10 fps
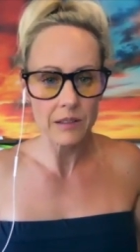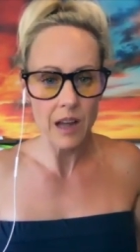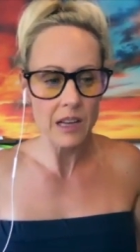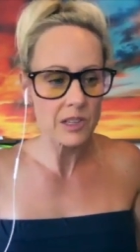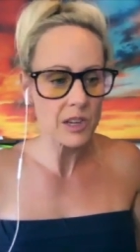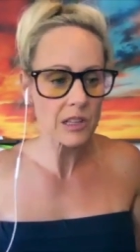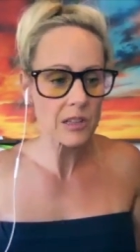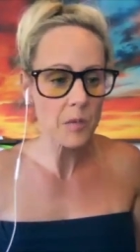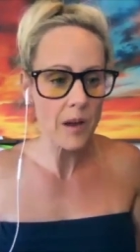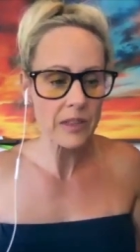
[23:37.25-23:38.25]
I just
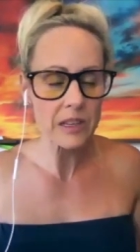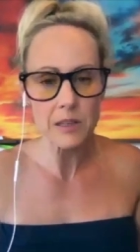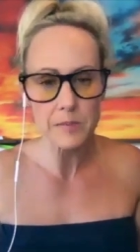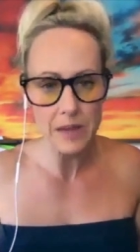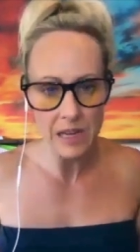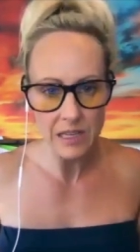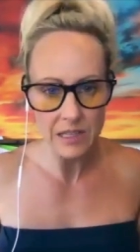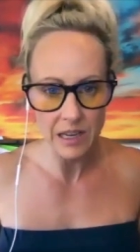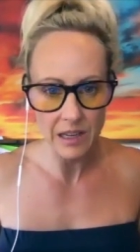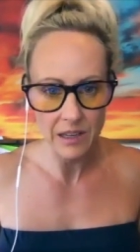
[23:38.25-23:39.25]
want this to be easy